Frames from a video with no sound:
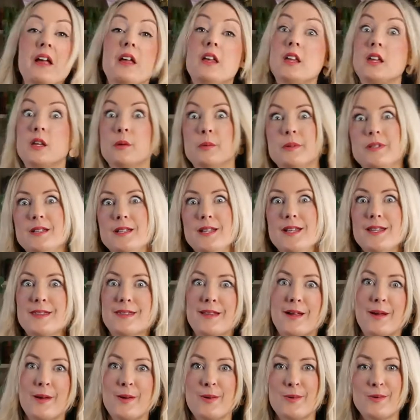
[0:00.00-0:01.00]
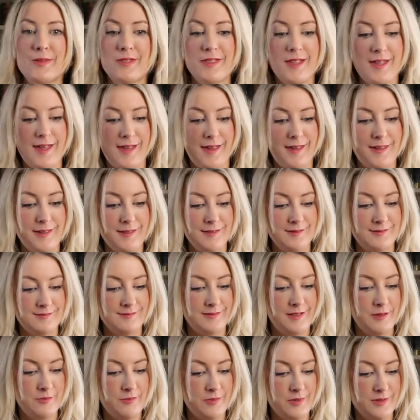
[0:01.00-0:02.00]
You wouldn't eat the whole thing
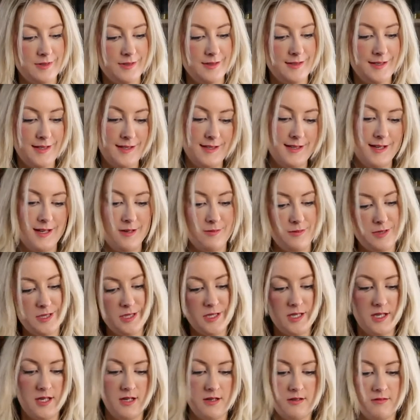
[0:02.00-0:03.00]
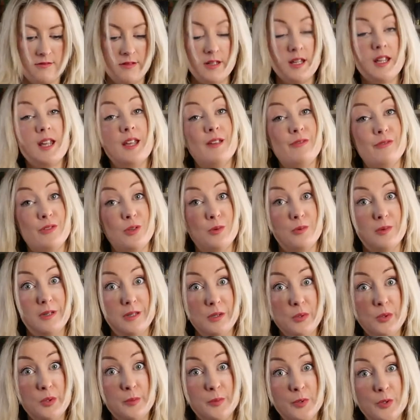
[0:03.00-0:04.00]
in one sitting, would you? If you were
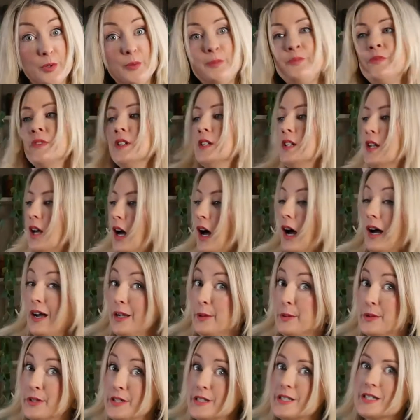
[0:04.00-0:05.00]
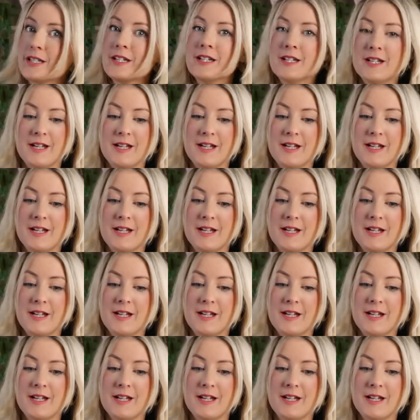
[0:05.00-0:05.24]
normal, I would.